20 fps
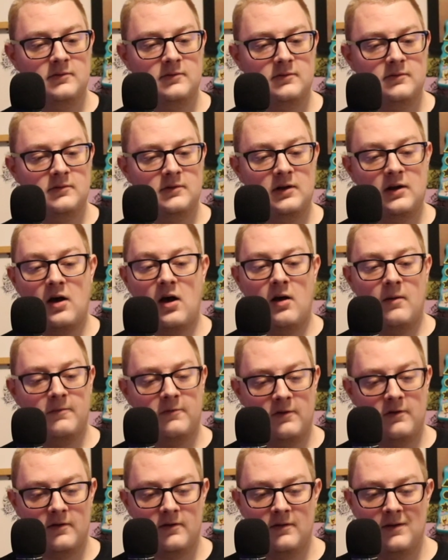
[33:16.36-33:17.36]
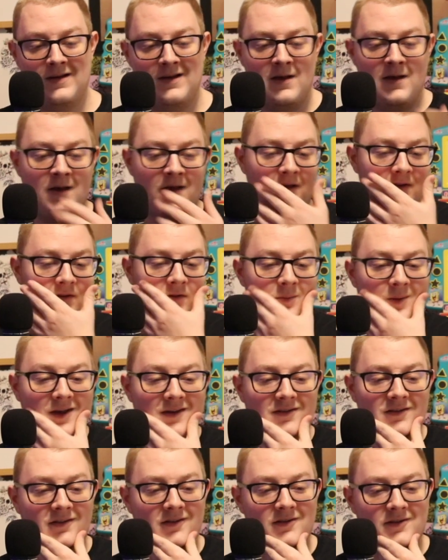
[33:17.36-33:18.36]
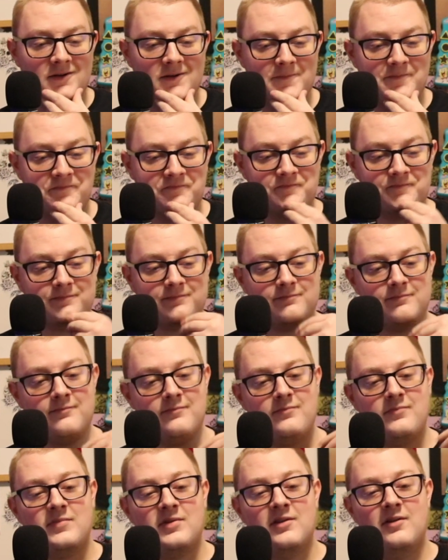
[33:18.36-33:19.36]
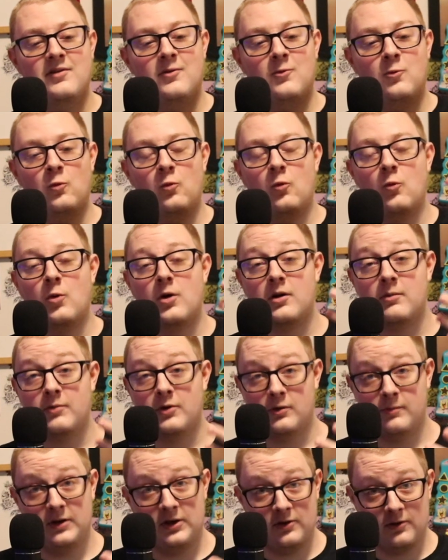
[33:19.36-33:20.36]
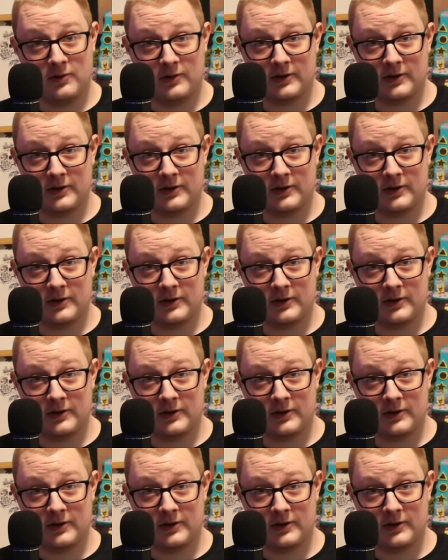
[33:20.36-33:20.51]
option. So basically, what I'm going to be doing,